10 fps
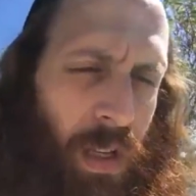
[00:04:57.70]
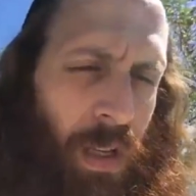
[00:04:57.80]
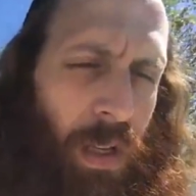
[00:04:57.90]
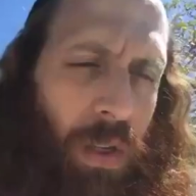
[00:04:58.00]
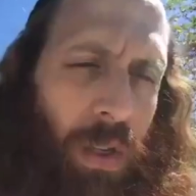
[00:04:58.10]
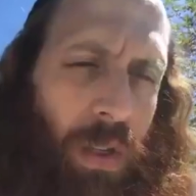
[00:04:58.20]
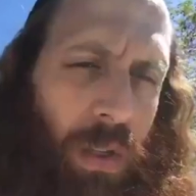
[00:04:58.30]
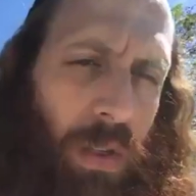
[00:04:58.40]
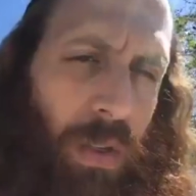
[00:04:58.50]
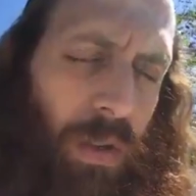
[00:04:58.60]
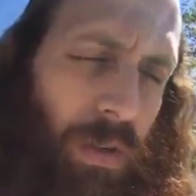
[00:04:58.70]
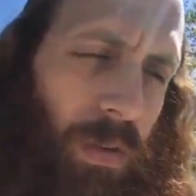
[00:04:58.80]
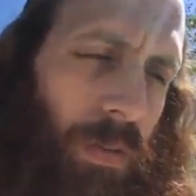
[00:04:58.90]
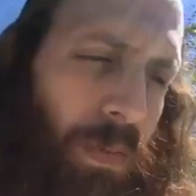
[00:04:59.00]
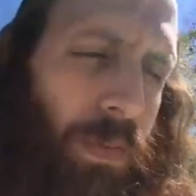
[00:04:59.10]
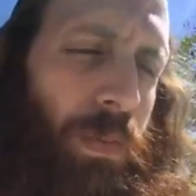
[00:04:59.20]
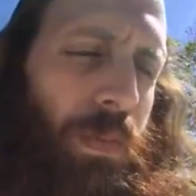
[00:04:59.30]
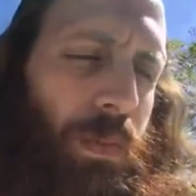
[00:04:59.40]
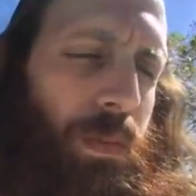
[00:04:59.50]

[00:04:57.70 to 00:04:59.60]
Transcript: (no one is talking)